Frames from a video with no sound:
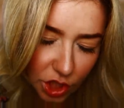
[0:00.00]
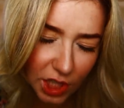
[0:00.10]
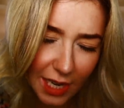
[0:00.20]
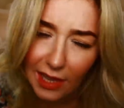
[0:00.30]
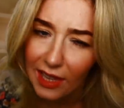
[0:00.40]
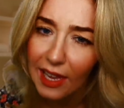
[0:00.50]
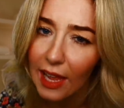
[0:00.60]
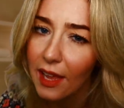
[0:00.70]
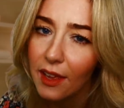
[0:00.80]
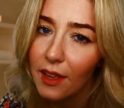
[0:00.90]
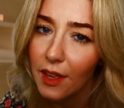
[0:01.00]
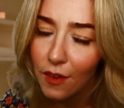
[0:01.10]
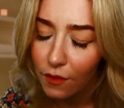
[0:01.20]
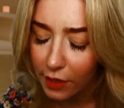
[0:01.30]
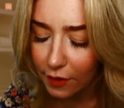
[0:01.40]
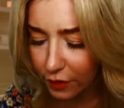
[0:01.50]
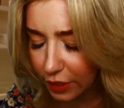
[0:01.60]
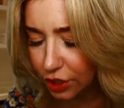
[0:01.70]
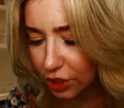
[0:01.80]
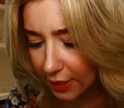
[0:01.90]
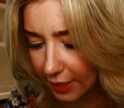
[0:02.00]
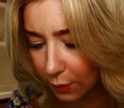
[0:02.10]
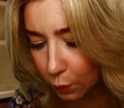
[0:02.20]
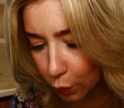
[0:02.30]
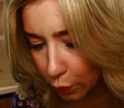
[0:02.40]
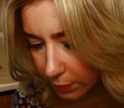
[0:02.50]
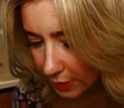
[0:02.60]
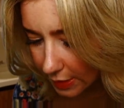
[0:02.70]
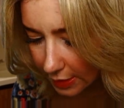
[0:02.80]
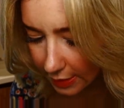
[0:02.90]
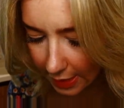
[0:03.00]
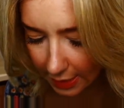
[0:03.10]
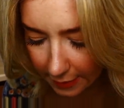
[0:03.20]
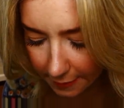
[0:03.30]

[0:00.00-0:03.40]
gently, very, very gently warms the skin.